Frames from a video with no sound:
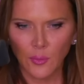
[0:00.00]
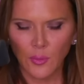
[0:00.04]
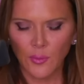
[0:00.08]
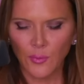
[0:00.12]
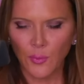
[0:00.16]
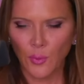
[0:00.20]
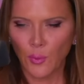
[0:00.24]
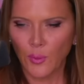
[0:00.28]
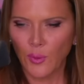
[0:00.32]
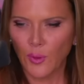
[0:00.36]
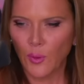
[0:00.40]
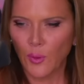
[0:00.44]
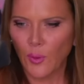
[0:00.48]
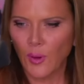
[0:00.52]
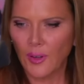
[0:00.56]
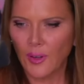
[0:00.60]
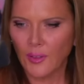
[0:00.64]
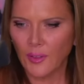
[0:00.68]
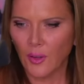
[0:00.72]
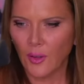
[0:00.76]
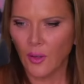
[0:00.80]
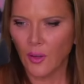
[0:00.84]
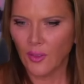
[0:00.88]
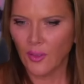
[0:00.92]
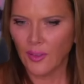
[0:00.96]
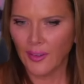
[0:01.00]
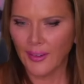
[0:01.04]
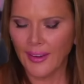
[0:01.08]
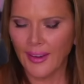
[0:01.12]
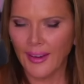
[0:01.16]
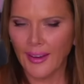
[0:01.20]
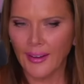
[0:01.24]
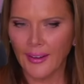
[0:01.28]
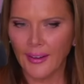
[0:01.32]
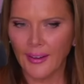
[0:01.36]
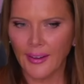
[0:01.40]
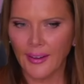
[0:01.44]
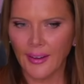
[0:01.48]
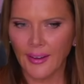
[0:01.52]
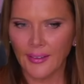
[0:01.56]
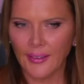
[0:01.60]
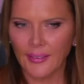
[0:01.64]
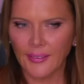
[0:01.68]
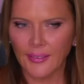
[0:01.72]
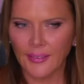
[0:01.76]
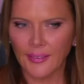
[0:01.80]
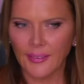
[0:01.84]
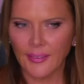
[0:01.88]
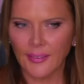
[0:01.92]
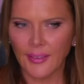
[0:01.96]
before we go on to all the
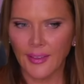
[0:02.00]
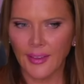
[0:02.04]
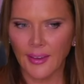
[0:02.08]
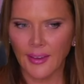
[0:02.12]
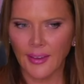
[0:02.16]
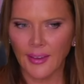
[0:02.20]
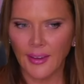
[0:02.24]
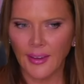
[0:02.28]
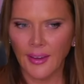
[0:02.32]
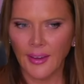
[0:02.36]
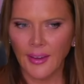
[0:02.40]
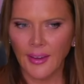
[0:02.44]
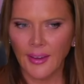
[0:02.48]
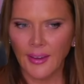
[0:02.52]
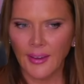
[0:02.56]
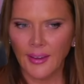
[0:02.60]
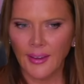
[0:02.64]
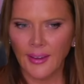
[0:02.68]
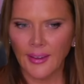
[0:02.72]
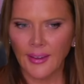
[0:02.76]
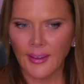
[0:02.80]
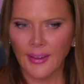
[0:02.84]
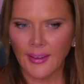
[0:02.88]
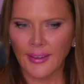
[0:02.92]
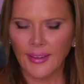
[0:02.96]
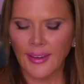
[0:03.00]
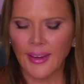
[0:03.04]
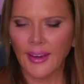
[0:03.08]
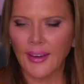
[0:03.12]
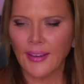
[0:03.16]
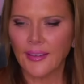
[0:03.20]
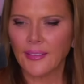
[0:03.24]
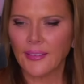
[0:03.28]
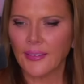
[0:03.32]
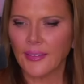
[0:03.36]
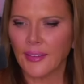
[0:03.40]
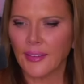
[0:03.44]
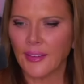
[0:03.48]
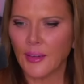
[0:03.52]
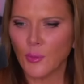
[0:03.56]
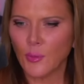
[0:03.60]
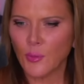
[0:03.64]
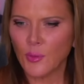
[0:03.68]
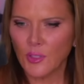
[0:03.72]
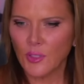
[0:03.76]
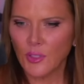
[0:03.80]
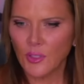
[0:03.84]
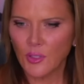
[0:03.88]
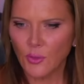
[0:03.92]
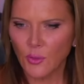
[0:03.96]
candidates, is that occasionally he
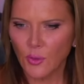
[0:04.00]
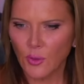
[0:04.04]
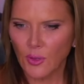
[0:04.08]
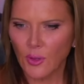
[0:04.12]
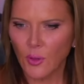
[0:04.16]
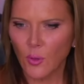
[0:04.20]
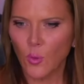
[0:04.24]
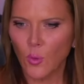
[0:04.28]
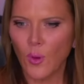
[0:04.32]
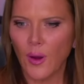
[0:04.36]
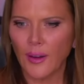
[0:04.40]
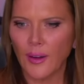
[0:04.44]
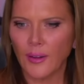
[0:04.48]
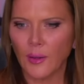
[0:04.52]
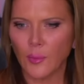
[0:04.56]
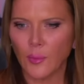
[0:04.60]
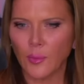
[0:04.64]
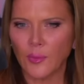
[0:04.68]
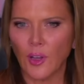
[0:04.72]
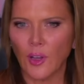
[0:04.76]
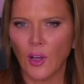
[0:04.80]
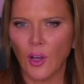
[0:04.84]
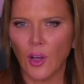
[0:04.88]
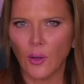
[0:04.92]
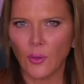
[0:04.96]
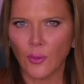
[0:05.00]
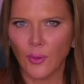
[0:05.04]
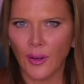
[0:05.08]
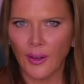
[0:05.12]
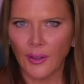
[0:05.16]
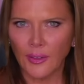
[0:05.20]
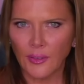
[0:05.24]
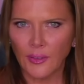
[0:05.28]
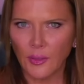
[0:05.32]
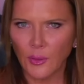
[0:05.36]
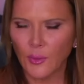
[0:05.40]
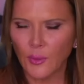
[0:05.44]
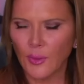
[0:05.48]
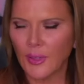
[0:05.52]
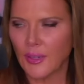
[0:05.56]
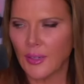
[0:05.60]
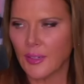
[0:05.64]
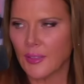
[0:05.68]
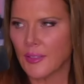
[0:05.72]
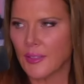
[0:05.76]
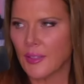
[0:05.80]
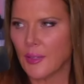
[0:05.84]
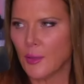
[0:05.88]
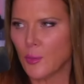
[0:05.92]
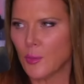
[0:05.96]
was just sort of the wind-up doll, right? Doing
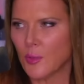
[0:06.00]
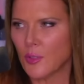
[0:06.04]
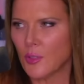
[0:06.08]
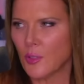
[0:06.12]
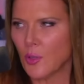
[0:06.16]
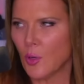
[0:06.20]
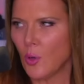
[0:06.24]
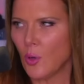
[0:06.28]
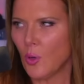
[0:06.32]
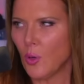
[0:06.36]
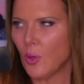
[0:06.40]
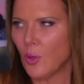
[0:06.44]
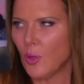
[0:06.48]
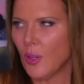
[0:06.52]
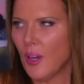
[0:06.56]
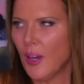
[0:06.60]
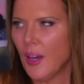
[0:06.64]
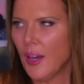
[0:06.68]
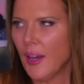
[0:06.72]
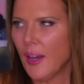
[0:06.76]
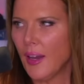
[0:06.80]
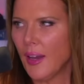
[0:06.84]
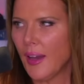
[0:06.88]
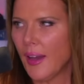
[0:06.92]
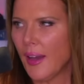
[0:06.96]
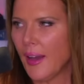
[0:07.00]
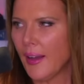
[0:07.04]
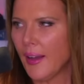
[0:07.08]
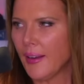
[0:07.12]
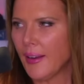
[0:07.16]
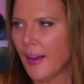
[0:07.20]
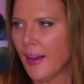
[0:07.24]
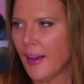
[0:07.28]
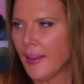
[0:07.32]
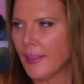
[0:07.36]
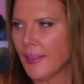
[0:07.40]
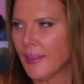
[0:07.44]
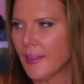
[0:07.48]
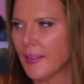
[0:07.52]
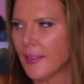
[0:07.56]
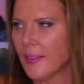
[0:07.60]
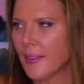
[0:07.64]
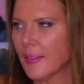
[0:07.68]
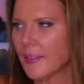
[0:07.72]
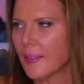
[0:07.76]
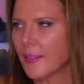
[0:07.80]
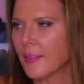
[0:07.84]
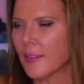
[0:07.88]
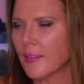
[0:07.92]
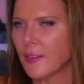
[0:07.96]
as he was told. And I think
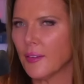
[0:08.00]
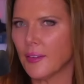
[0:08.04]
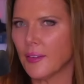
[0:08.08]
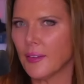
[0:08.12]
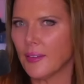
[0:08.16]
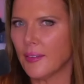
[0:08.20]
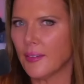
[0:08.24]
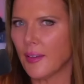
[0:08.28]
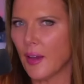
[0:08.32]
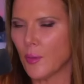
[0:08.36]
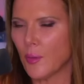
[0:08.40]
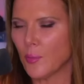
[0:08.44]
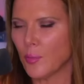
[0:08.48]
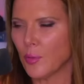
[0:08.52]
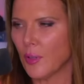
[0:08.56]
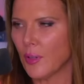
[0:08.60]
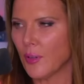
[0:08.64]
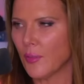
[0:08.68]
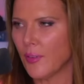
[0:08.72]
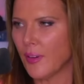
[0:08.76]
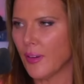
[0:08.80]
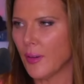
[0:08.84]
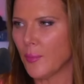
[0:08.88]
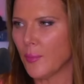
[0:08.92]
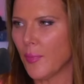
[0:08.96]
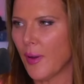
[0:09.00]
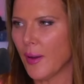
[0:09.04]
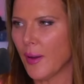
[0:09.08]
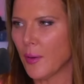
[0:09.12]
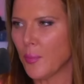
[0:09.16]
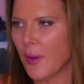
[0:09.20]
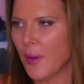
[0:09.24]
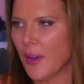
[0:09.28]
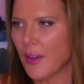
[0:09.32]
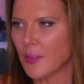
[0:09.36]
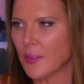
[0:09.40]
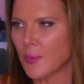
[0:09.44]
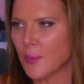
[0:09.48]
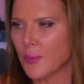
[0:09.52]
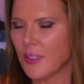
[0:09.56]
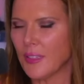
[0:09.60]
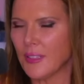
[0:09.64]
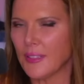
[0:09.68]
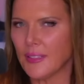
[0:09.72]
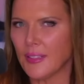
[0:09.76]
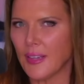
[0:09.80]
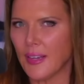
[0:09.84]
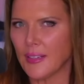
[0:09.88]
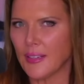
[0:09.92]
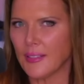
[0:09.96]
this is a good example of it. Mike Pence, when
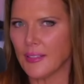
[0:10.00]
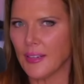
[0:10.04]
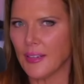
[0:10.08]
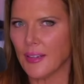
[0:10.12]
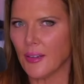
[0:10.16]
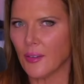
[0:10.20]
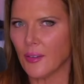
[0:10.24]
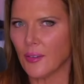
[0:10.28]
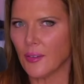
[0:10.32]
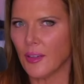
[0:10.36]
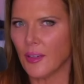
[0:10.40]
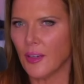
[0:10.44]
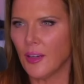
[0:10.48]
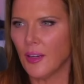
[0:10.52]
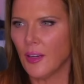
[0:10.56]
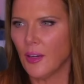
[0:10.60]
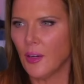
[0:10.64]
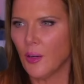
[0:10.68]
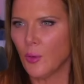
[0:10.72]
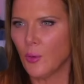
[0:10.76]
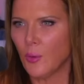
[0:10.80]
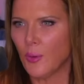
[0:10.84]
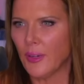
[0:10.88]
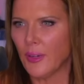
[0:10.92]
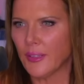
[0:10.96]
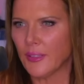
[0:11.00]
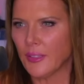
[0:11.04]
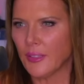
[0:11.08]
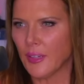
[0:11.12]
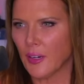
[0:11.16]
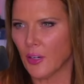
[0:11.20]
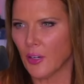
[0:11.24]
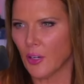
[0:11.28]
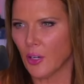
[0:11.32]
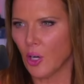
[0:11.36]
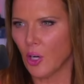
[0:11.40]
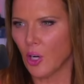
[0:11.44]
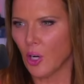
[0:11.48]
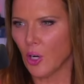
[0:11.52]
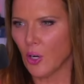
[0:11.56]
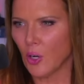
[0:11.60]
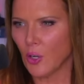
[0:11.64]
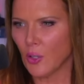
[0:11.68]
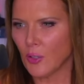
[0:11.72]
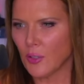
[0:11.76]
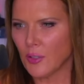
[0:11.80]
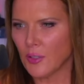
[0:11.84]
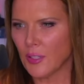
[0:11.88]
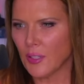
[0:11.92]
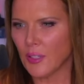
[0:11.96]
he sat down with Tucker
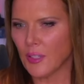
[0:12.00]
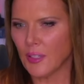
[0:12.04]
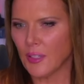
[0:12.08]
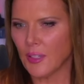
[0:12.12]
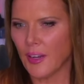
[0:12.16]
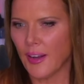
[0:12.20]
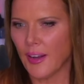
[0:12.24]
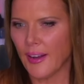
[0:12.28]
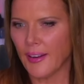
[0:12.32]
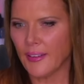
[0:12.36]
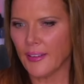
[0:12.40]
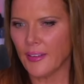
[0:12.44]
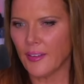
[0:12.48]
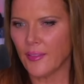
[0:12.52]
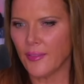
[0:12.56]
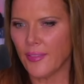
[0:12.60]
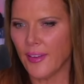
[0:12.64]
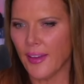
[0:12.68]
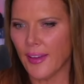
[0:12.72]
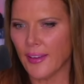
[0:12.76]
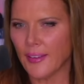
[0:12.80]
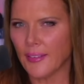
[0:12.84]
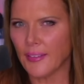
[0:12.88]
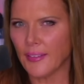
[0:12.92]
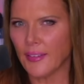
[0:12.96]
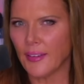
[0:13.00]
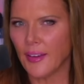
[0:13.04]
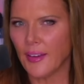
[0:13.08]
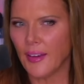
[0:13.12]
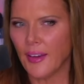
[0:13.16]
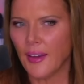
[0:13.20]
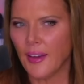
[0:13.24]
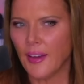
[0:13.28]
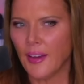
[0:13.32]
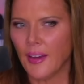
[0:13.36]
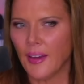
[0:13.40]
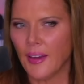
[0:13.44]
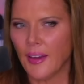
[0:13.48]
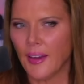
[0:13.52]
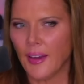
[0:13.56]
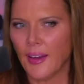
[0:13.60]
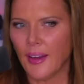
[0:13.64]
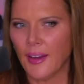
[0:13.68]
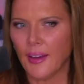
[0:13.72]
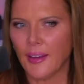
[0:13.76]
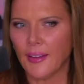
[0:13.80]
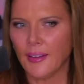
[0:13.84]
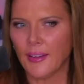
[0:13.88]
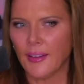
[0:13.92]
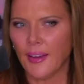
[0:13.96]
Carlson and Nivent,
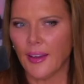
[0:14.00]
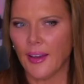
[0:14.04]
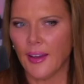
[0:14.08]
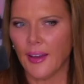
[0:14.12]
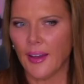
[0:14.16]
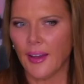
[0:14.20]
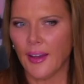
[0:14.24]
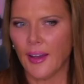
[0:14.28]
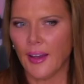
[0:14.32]
and